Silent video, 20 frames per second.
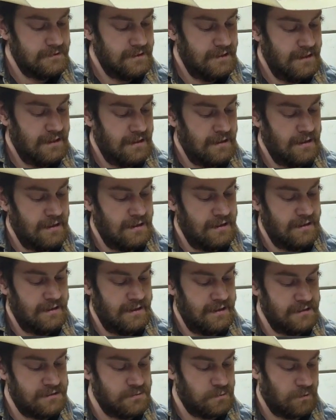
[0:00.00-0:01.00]
and
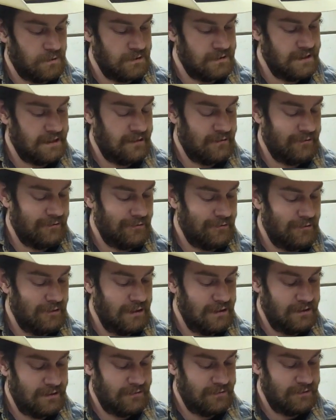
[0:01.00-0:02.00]
it's worked out
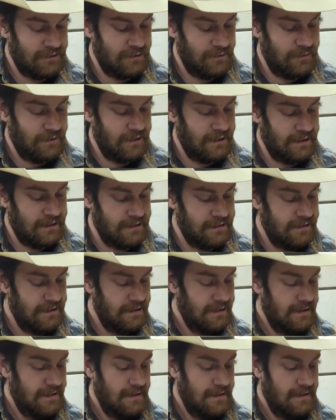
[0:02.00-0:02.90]
really, really well.